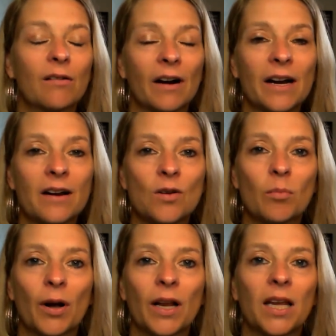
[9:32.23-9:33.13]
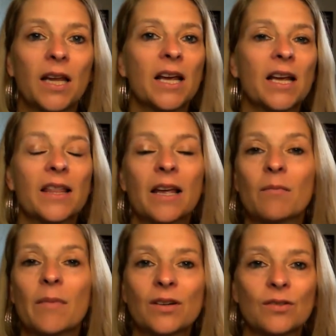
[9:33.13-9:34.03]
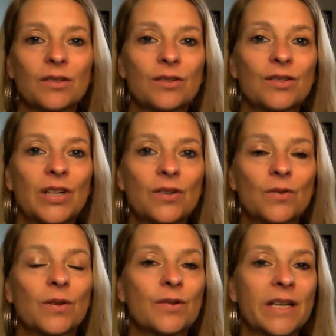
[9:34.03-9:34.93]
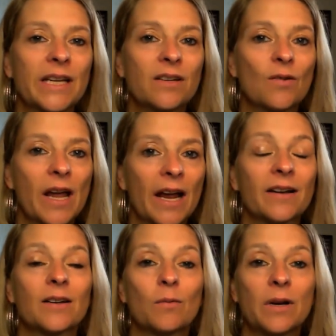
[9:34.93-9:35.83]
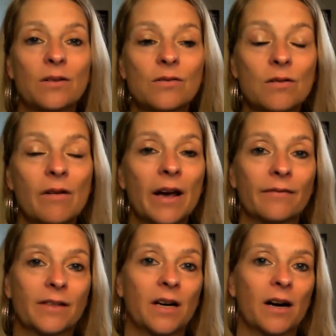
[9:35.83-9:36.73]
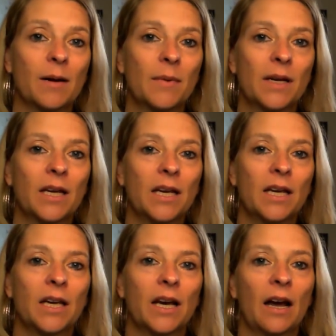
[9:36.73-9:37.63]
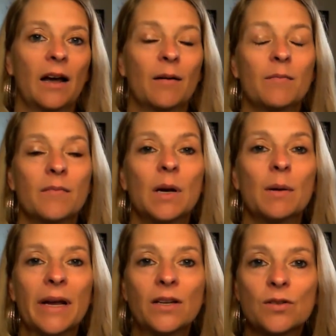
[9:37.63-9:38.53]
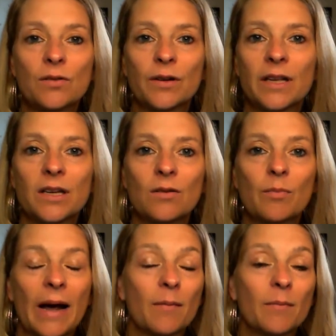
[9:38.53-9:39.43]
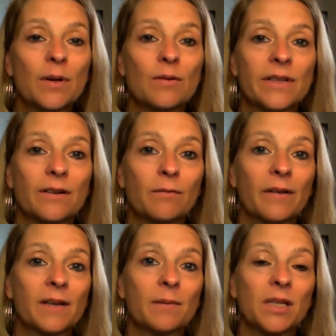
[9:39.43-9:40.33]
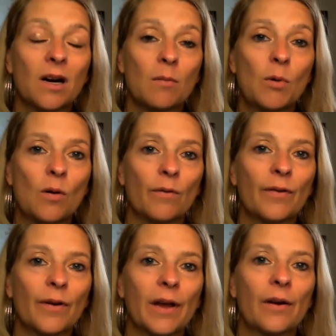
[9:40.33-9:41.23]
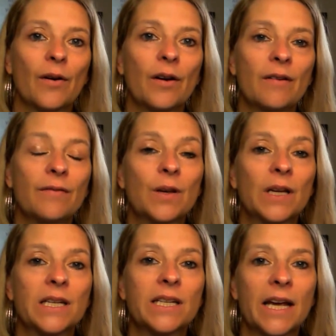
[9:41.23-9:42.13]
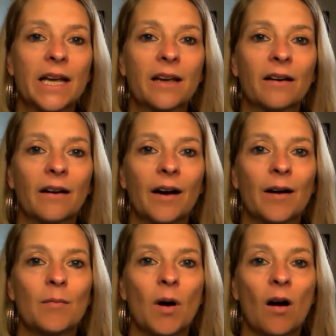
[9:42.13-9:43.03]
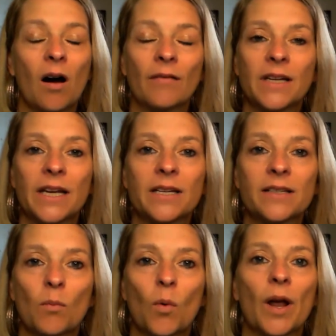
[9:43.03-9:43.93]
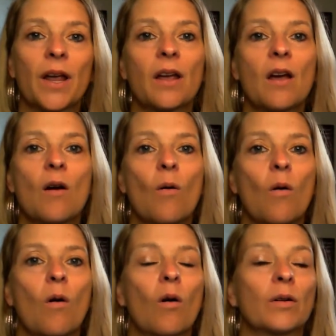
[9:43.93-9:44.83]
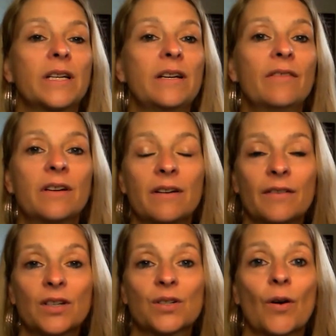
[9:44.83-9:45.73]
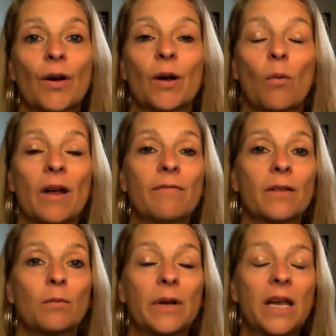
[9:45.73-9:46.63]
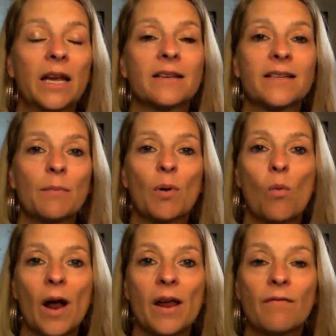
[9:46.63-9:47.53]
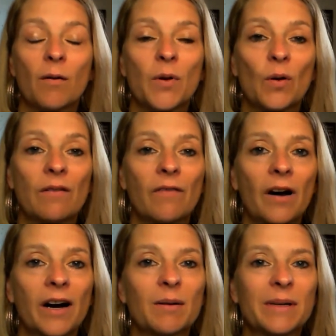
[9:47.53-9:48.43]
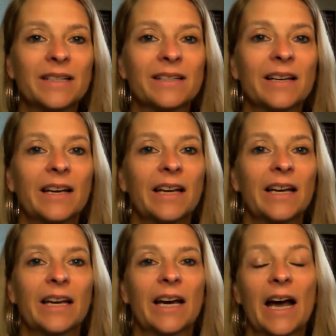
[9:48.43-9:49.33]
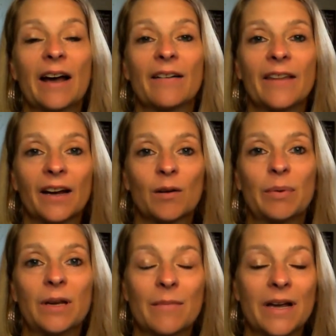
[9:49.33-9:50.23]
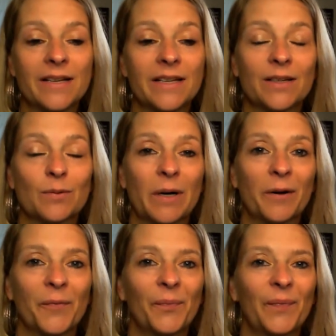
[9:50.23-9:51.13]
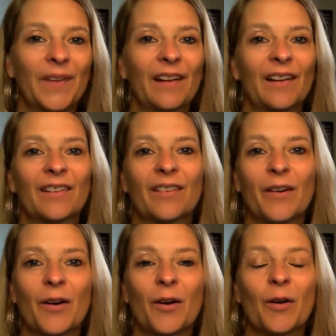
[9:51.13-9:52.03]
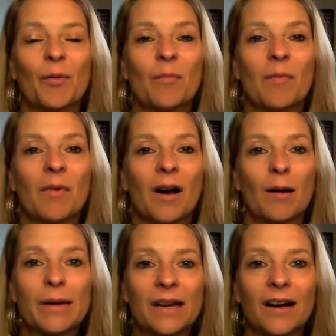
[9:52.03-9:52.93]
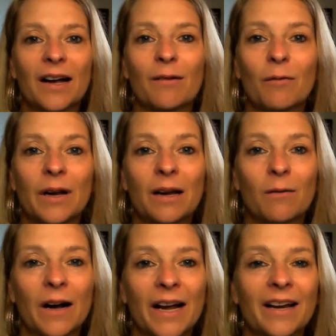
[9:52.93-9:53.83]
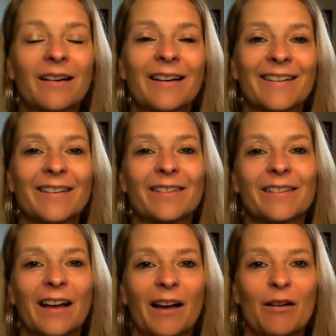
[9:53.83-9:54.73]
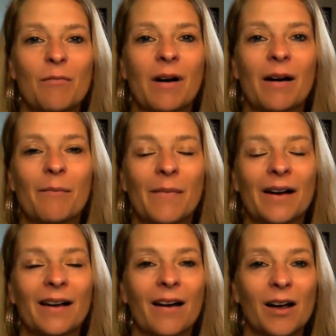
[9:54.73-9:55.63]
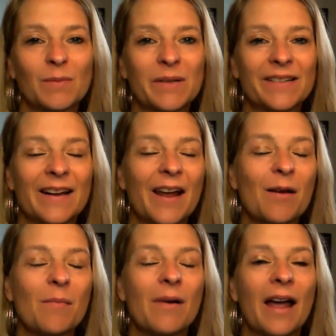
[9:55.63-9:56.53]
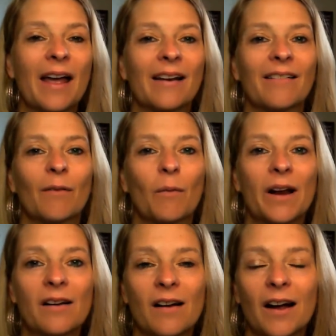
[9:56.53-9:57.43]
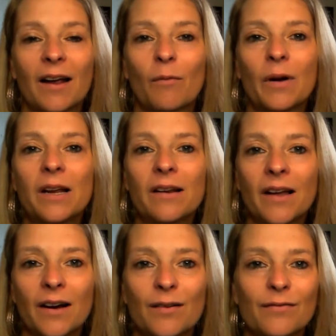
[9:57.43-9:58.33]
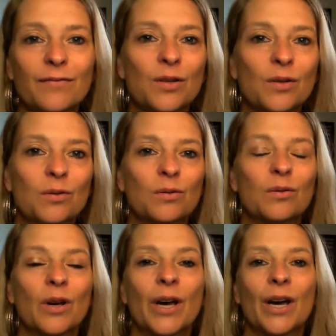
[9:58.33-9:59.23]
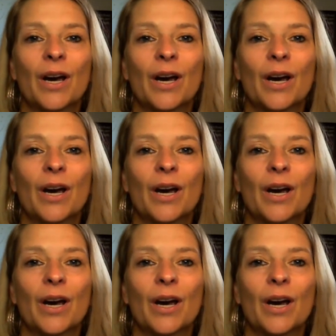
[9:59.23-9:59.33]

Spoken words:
great in your body, then make sure to schedule those in your calendar when you do have time. Make sure that you pamper yourself with some time off. You know, if you can take a half day somewhere, or even just going away for the weekend, step away from your environment, that could be amazing as well. So hubby and I, Wayne is my husband's name, and Wayne and I, we love to